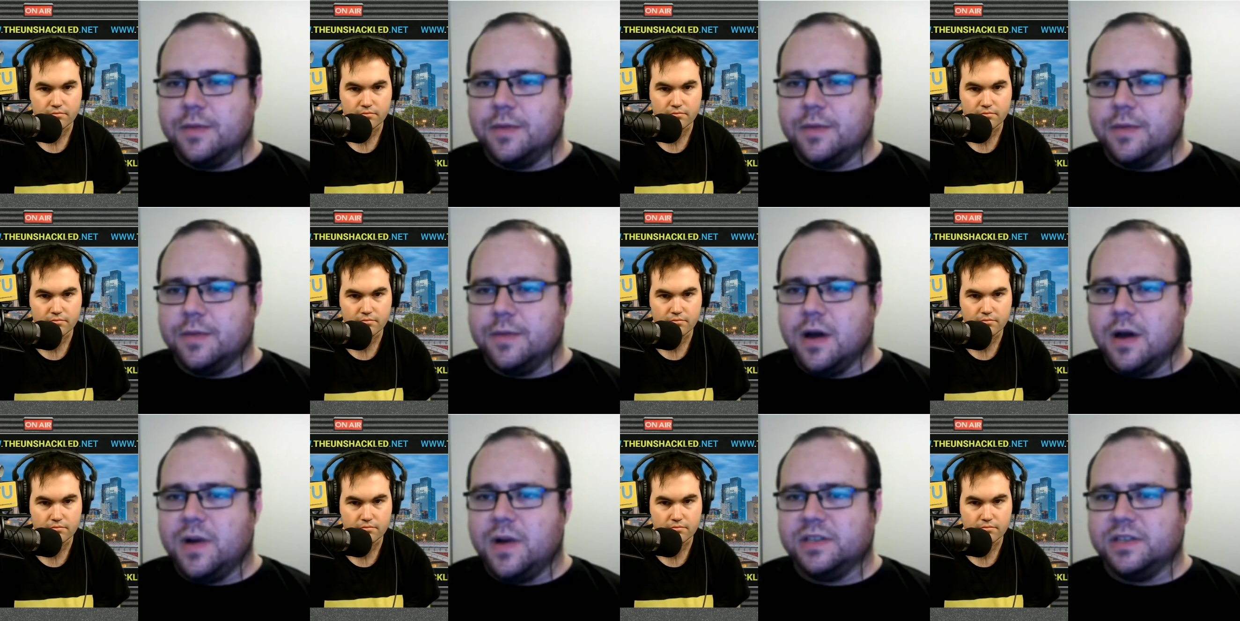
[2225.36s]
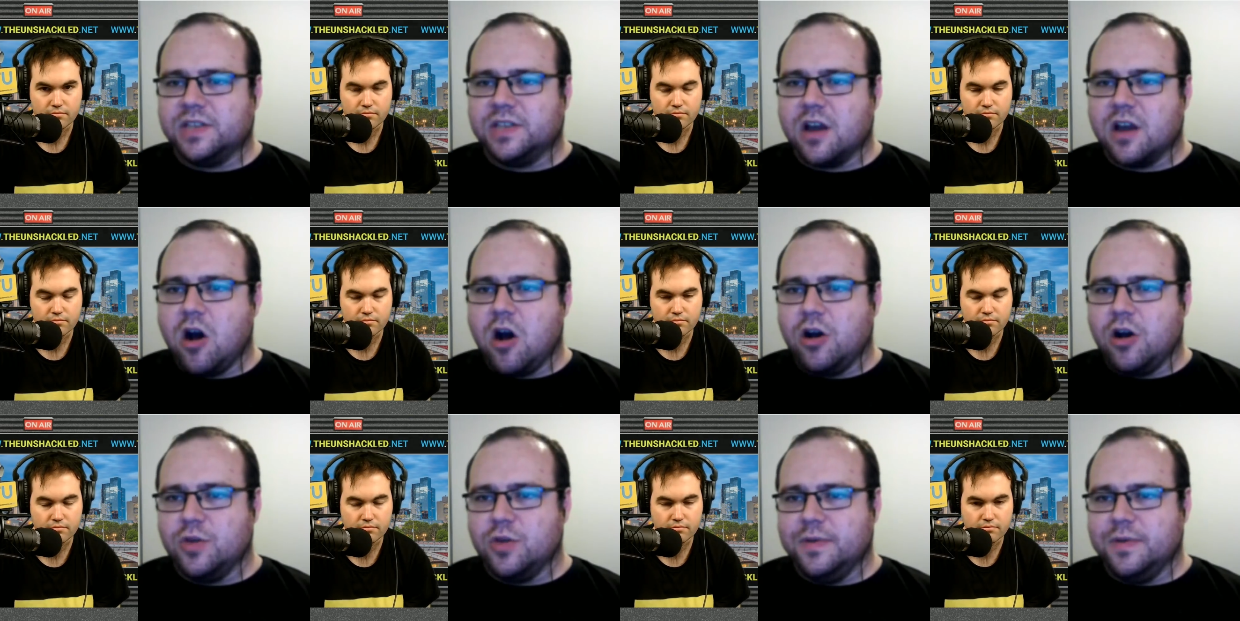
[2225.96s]
Speaker 1: and shut him up by
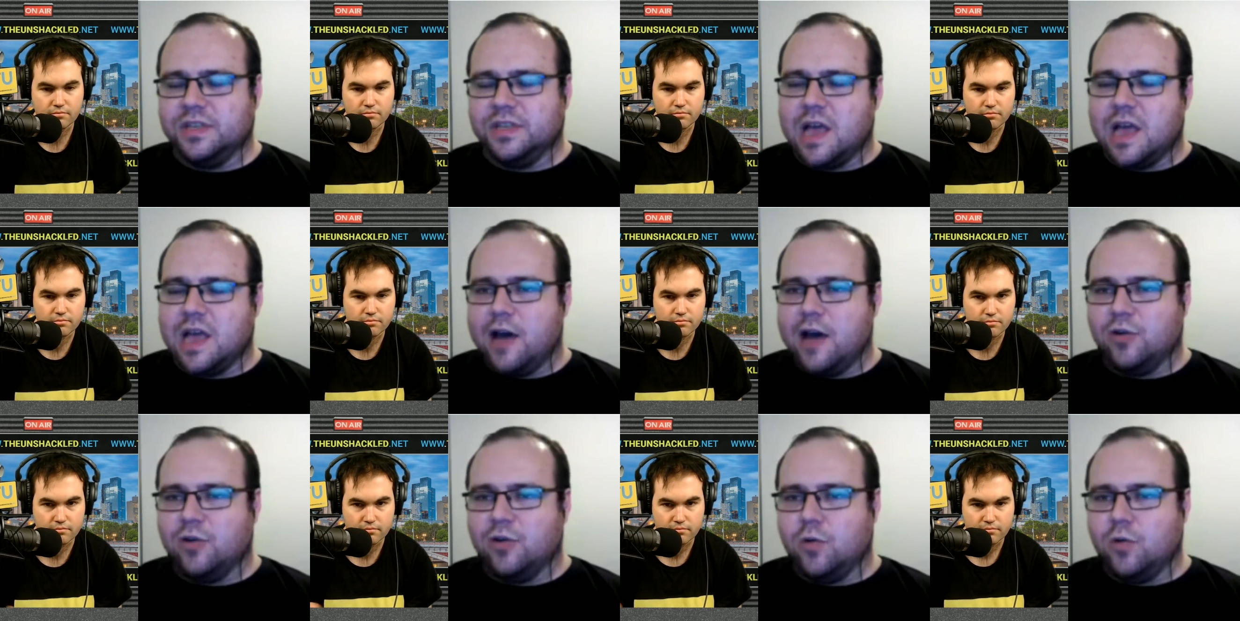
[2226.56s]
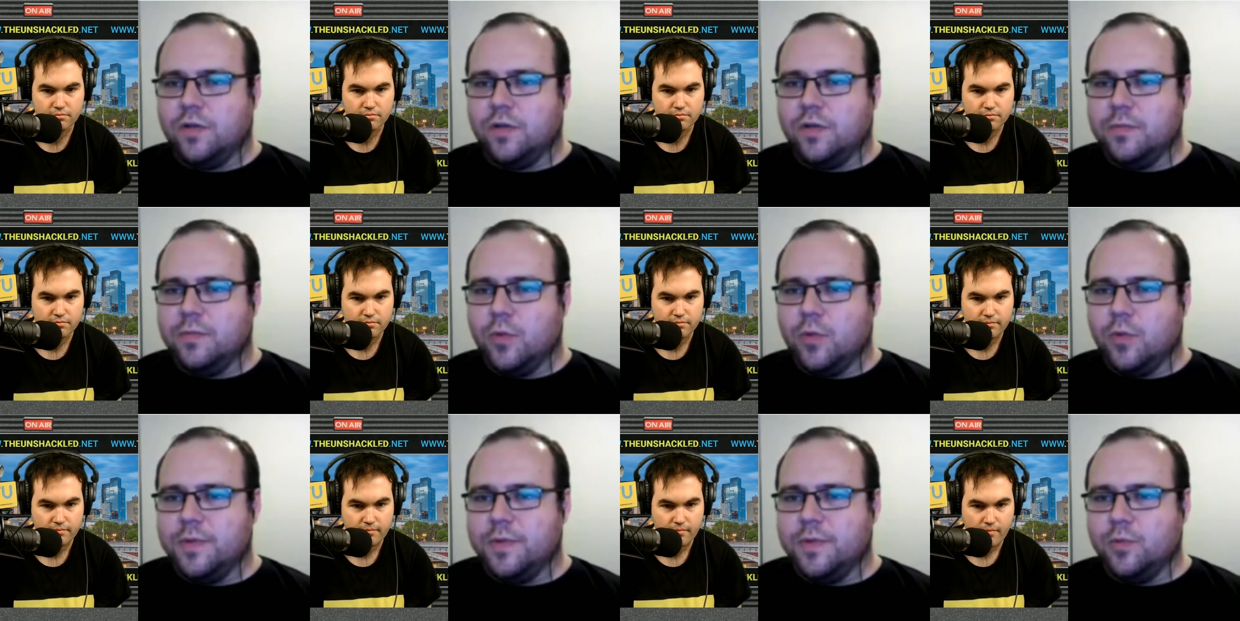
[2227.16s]
saying, "Oh, you want me to out
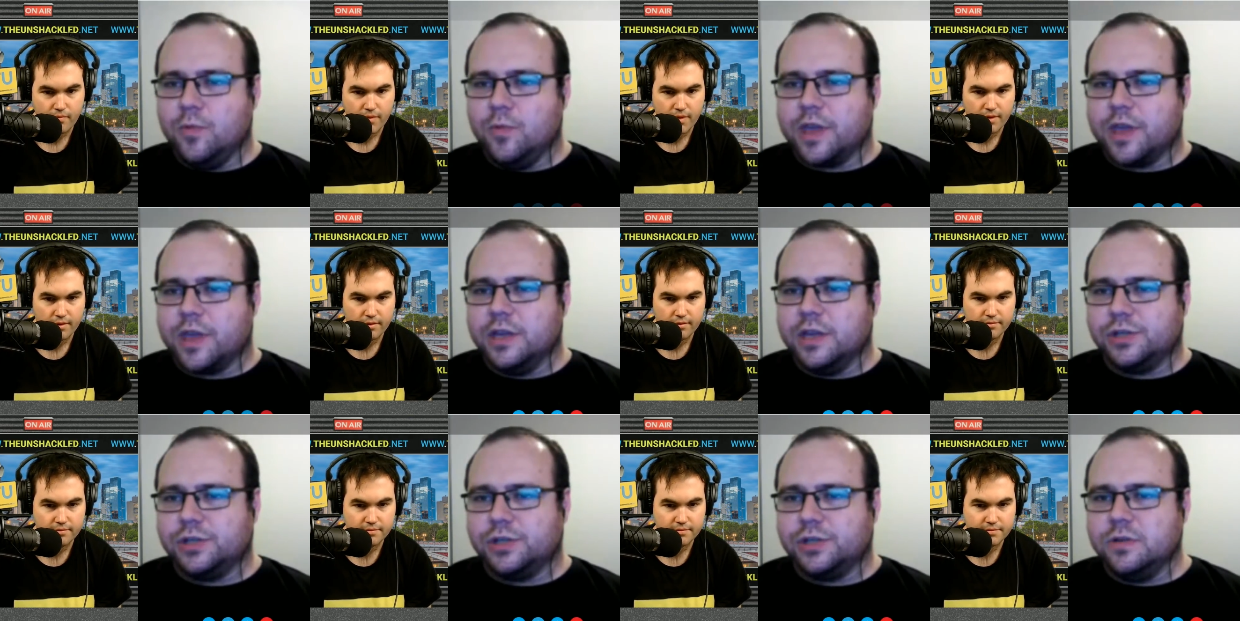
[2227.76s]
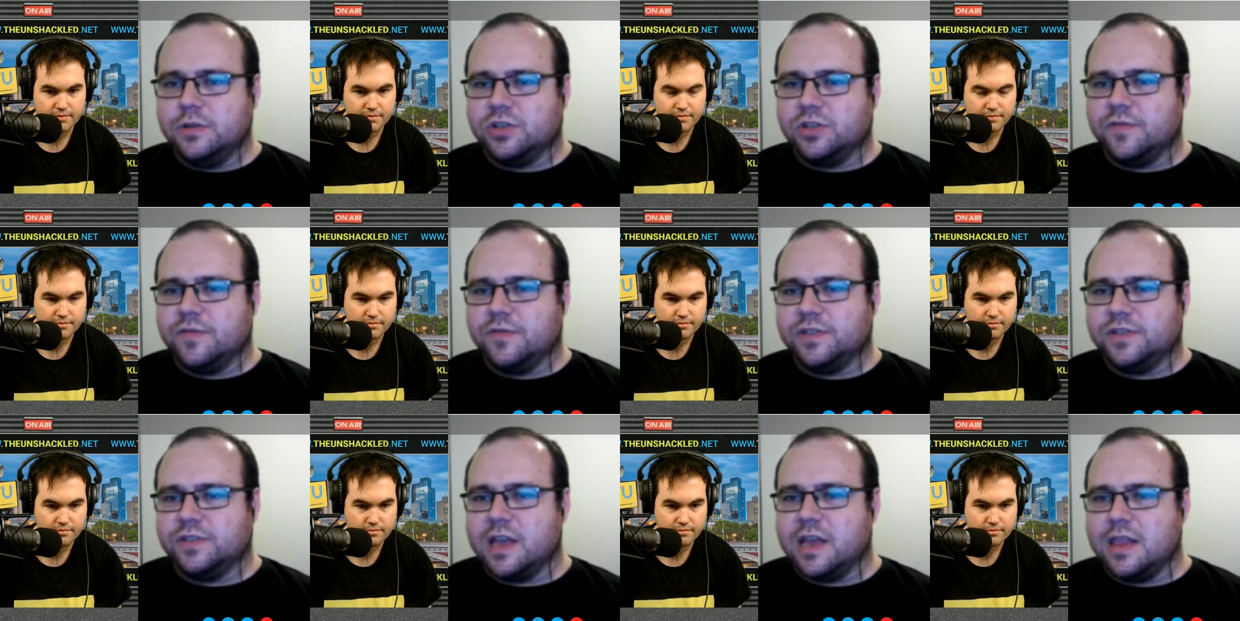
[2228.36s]
all the women working in Shorten's
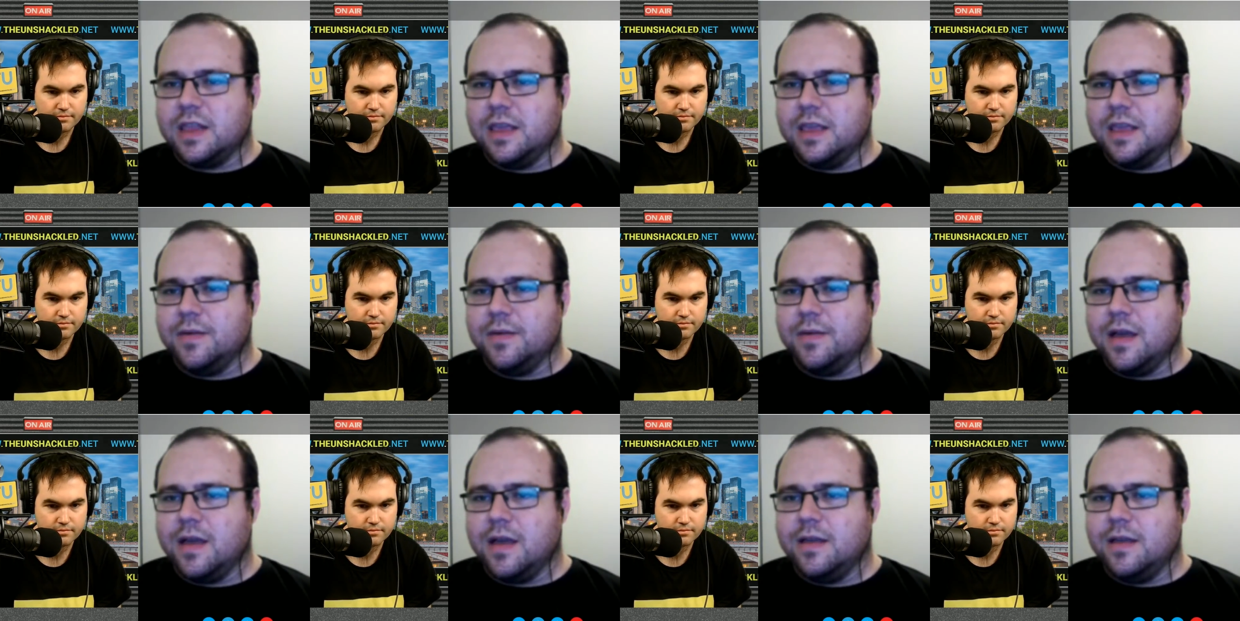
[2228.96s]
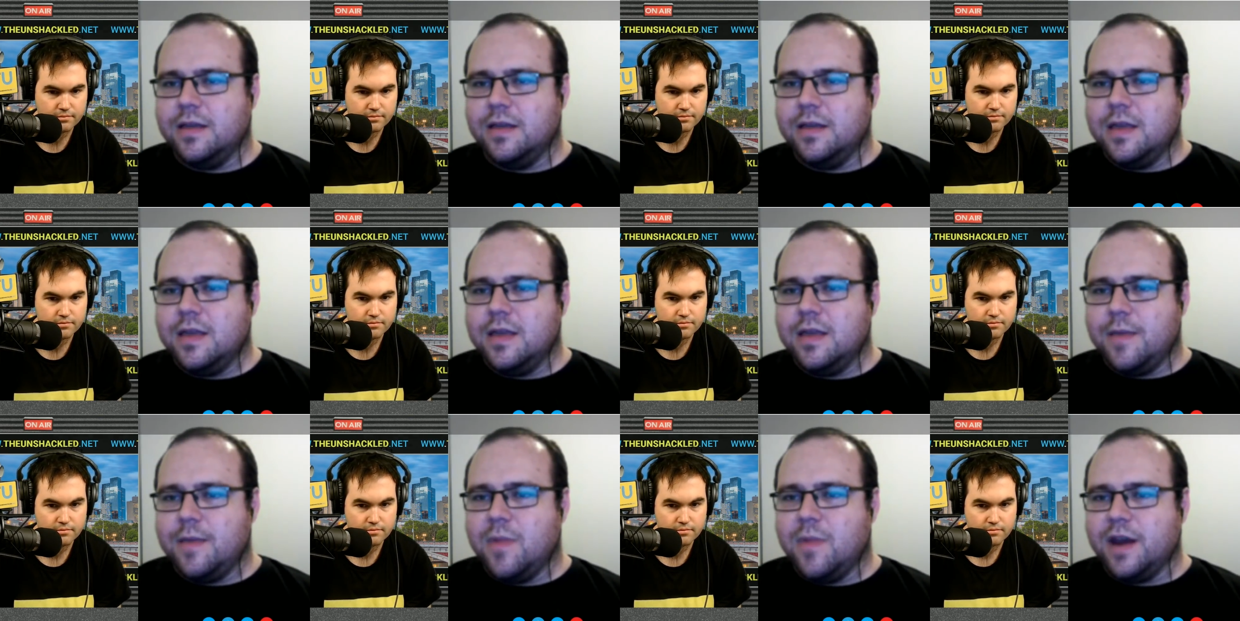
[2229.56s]
office that he
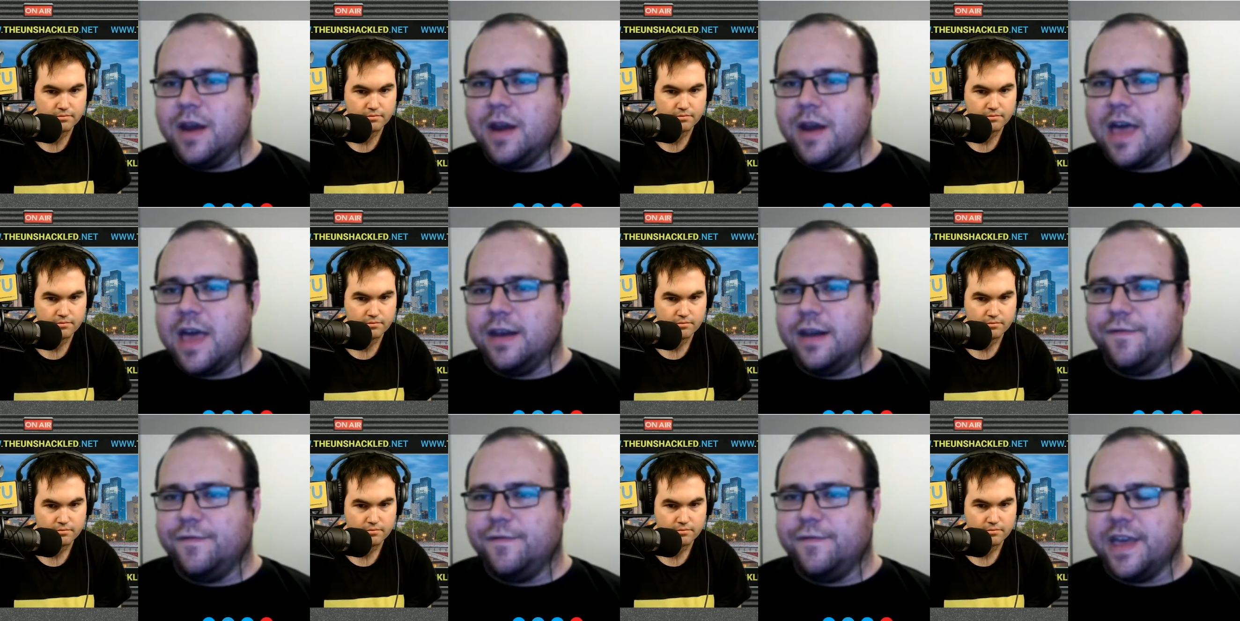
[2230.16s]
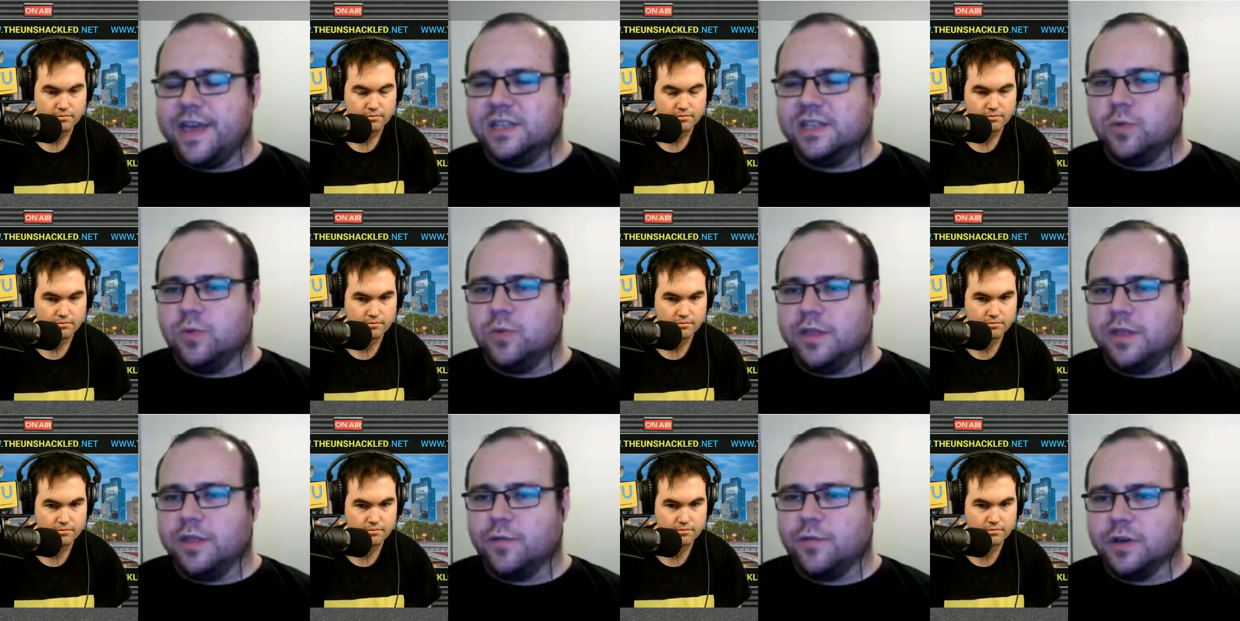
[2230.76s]
might have had affairs with,"
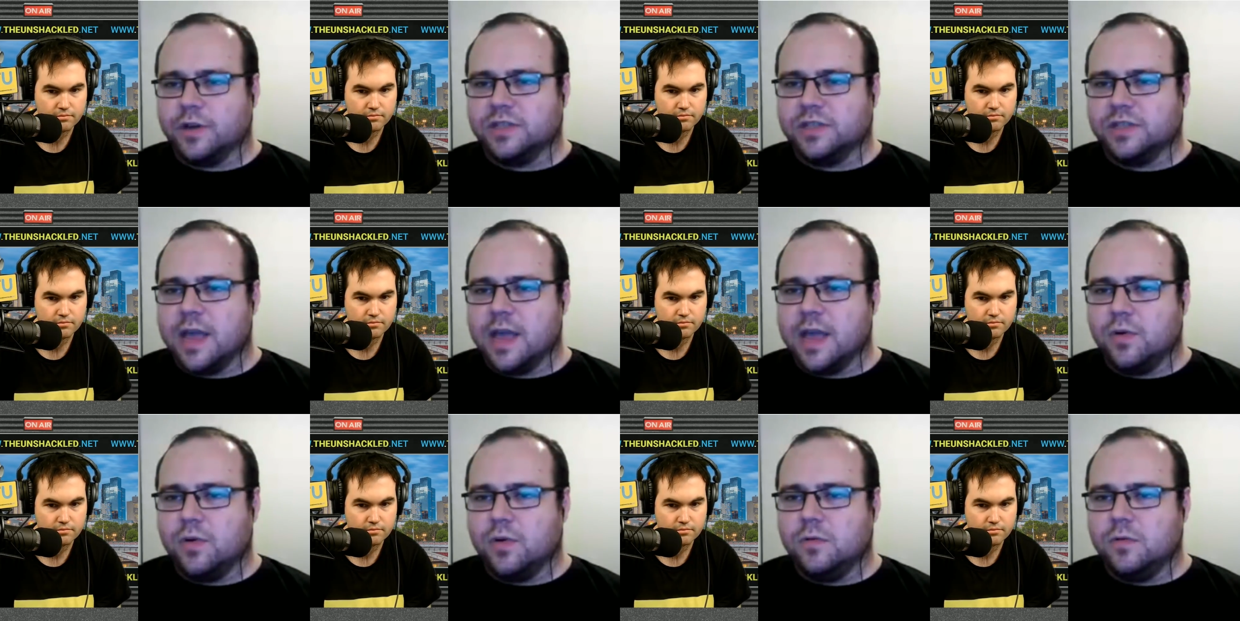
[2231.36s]
for example.